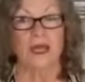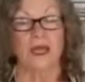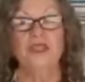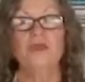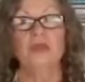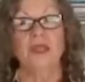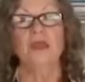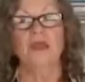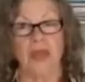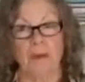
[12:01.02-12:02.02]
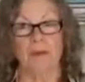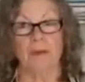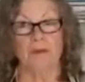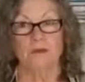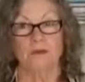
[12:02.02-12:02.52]
how do you get them
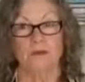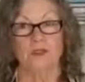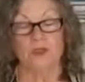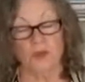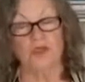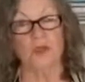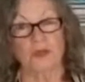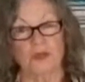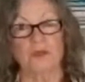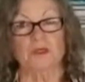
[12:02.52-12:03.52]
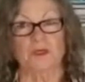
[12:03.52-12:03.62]
to do what you want them to